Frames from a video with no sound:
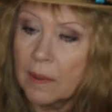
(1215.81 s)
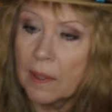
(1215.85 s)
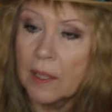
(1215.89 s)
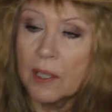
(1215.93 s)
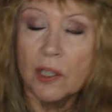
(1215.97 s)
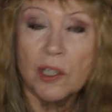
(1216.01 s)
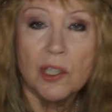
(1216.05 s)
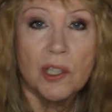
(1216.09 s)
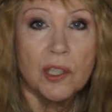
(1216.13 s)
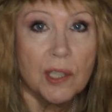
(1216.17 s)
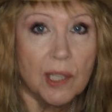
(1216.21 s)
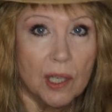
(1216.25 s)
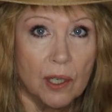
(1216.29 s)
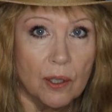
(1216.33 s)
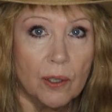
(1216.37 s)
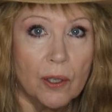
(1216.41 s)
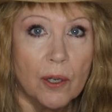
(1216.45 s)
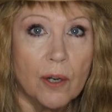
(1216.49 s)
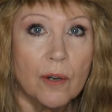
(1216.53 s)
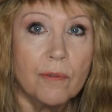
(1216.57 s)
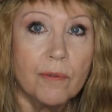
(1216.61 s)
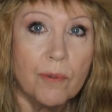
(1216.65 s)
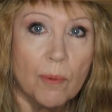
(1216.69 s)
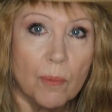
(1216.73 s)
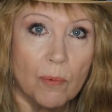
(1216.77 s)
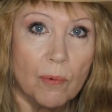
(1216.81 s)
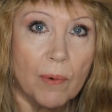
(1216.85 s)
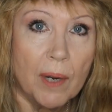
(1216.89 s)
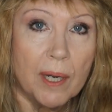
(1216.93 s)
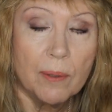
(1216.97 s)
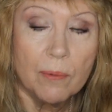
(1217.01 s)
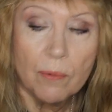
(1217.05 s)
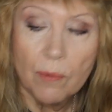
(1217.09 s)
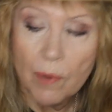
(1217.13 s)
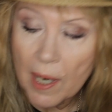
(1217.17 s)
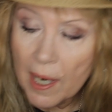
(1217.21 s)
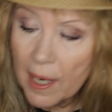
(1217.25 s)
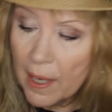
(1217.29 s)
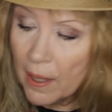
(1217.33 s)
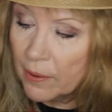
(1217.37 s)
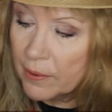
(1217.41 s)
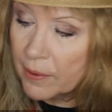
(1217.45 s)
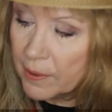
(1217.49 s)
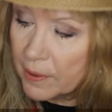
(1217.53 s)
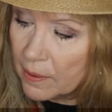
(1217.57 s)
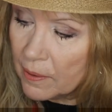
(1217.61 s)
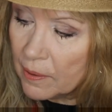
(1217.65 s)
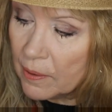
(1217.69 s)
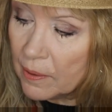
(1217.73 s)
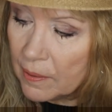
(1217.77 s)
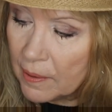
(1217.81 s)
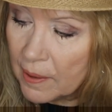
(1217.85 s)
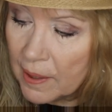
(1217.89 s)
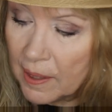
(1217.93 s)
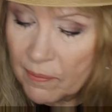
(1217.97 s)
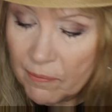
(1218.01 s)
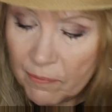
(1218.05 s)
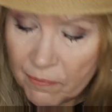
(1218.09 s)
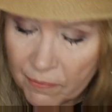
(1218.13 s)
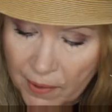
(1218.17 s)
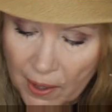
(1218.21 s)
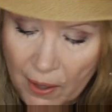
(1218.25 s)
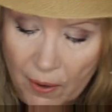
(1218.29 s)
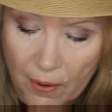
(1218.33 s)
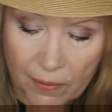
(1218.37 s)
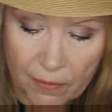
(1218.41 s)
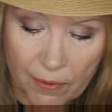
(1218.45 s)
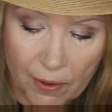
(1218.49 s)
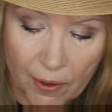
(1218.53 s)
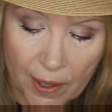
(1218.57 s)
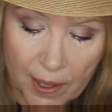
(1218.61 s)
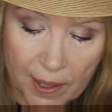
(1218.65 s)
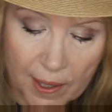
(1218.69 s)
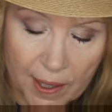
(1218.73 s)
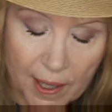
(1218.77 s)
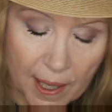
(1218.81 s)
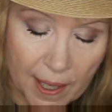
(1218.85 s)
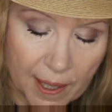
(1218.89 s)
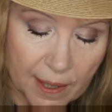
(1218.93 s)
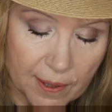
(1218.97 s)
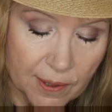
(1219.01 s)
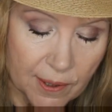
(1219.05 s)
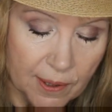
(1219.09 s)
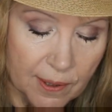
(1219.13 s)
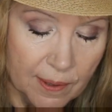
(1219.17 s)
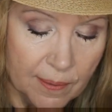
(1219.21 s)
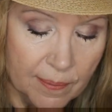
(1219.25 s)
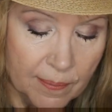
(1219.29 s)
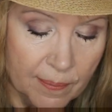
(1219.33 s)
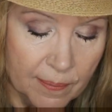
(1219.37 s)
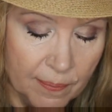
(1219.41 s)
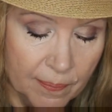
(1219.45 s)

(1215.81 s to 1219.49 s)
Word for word: concealer from Wet n' Wild, very, very nice.